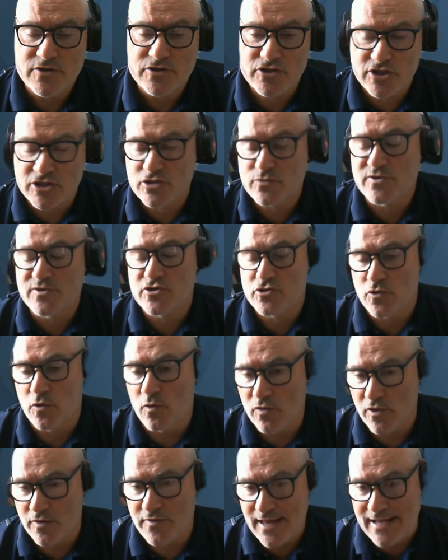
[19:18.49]
Just to
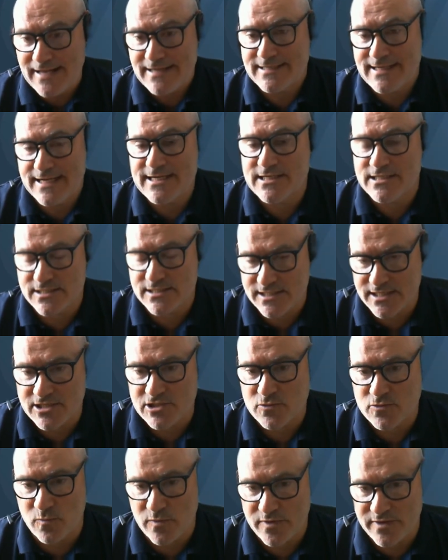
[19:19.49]
ensure that that data
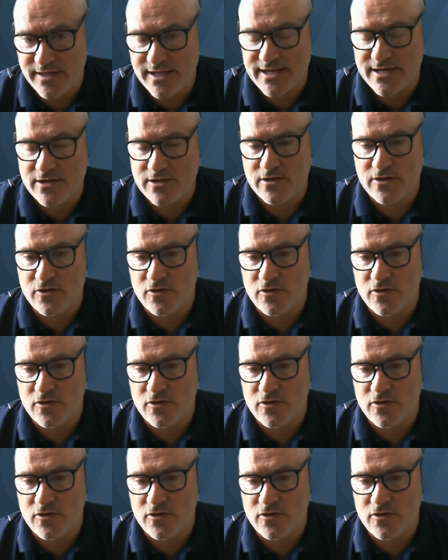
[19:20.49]
sits within